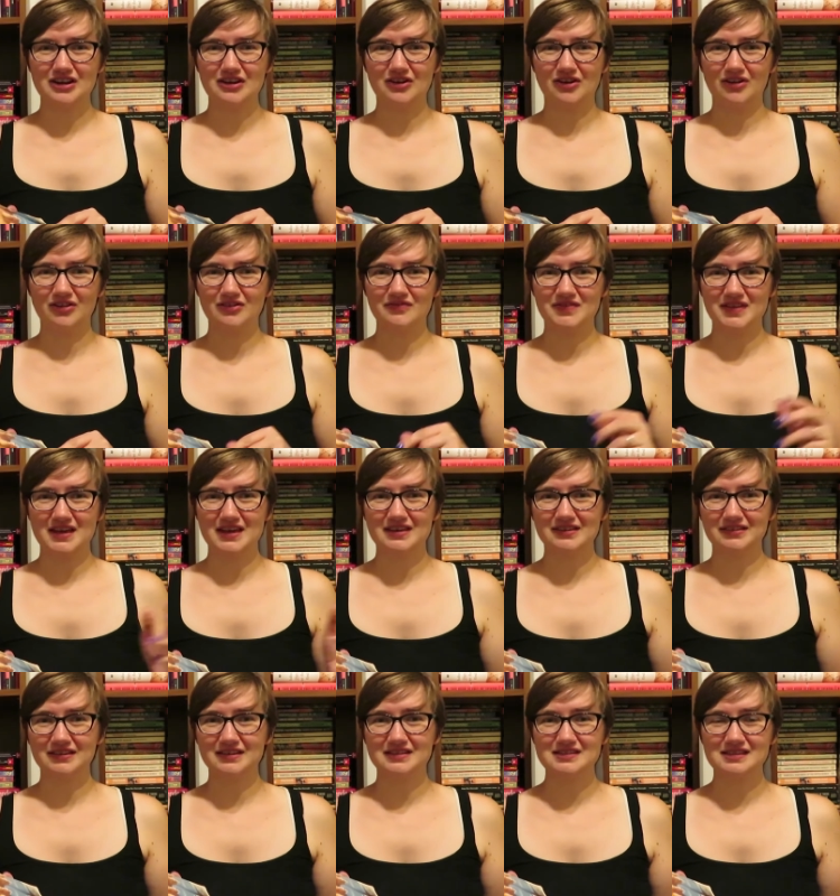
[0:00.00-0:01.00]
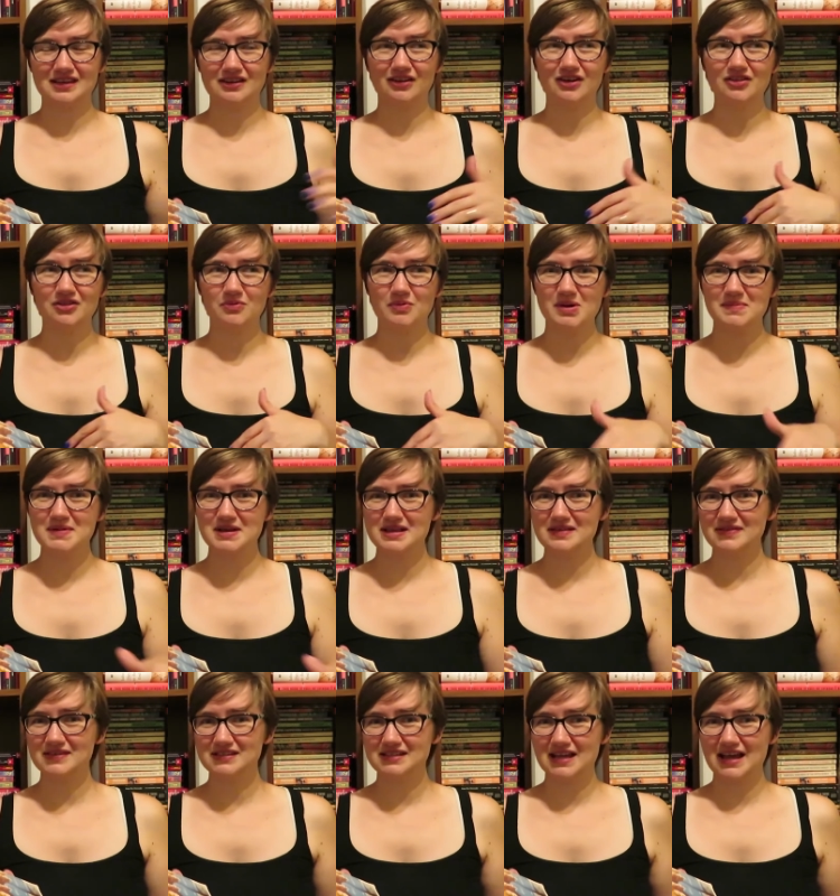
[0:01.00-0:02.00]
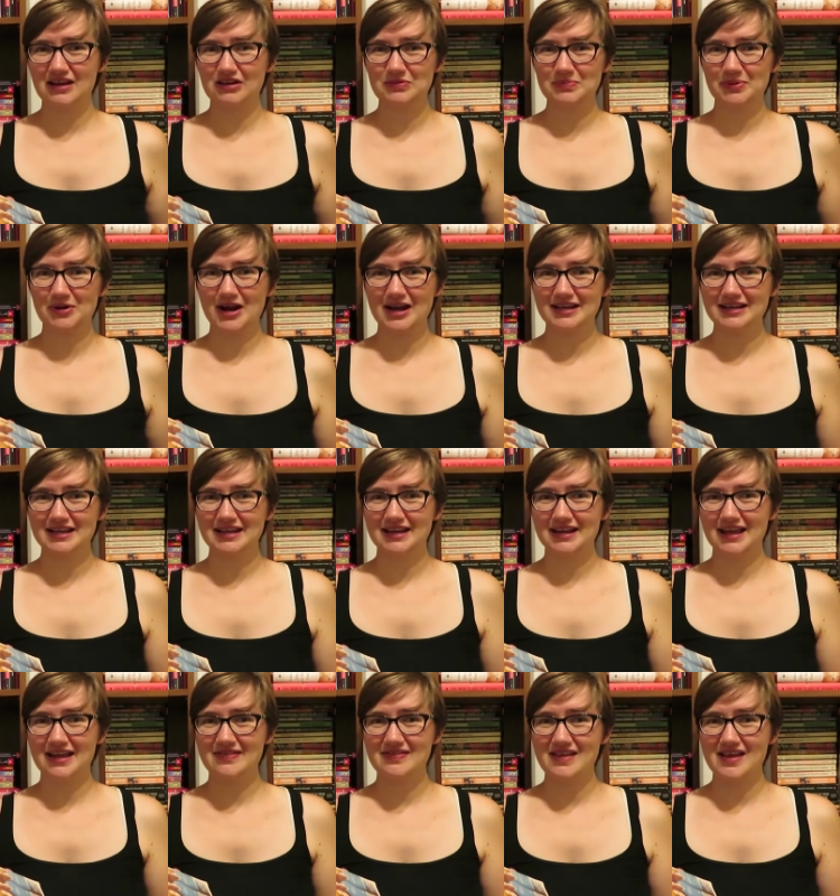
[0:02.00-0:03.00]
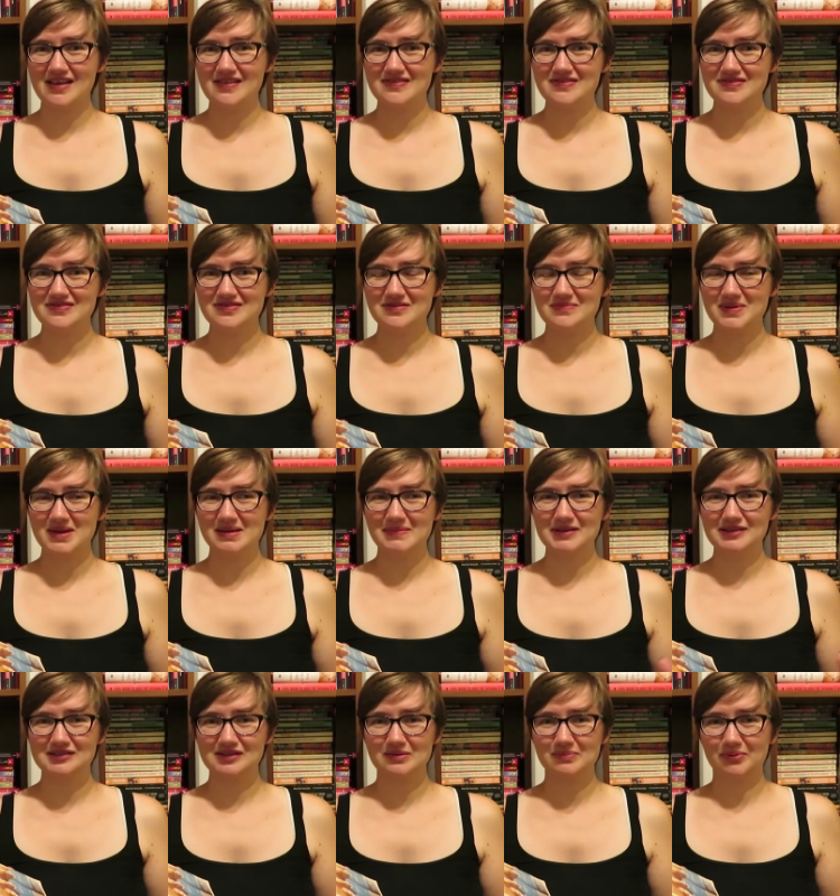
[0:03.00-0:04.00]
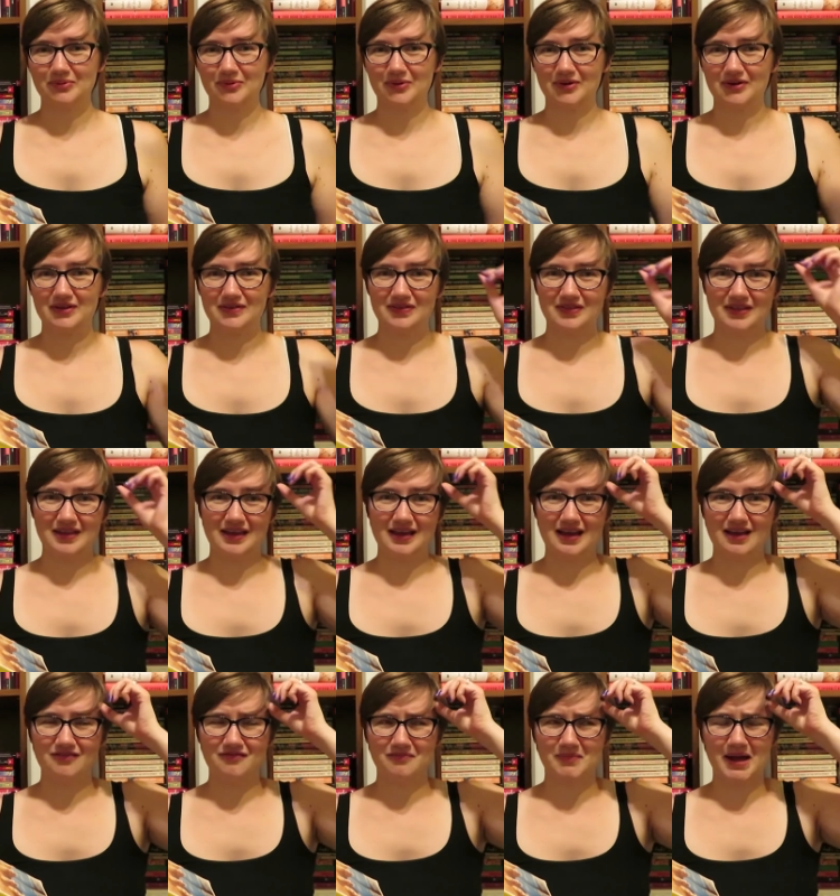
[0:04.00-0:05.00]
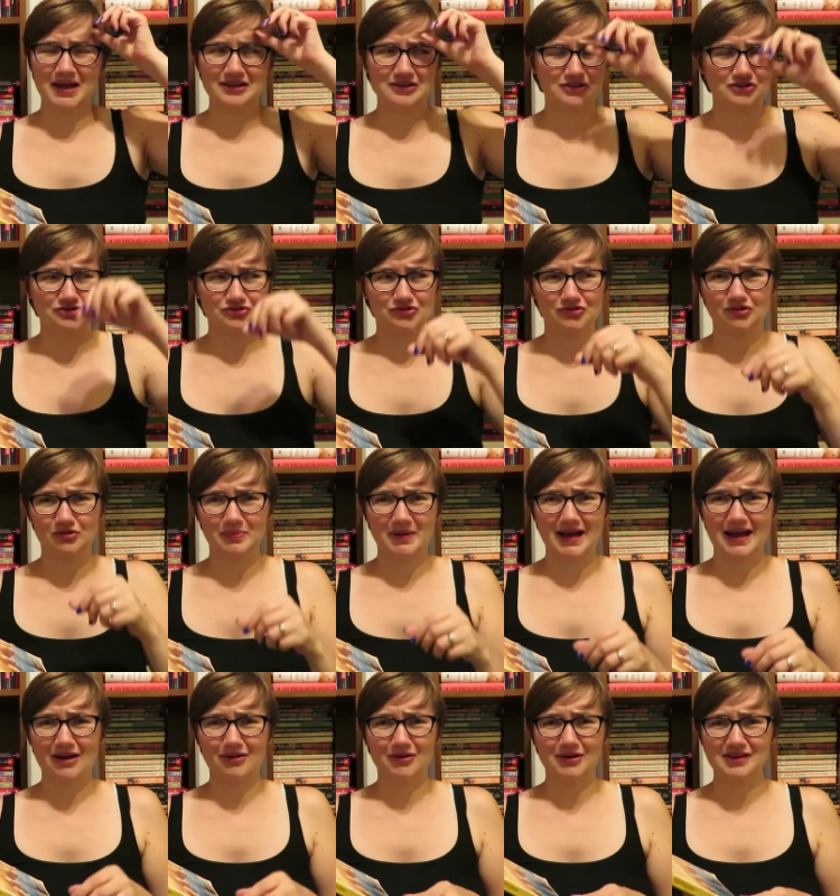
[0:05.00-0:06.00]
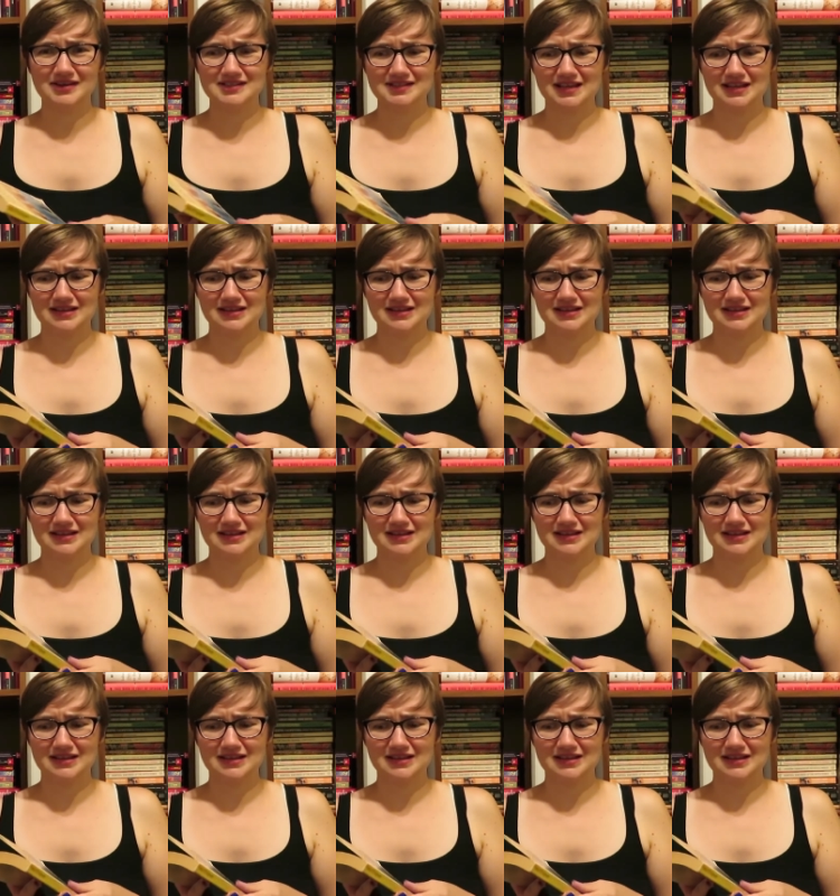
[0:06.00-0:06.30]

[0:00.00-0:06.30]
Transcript: and all of the aliens get all the women in the town pregnant, and then the babies are born and they have mind control powers,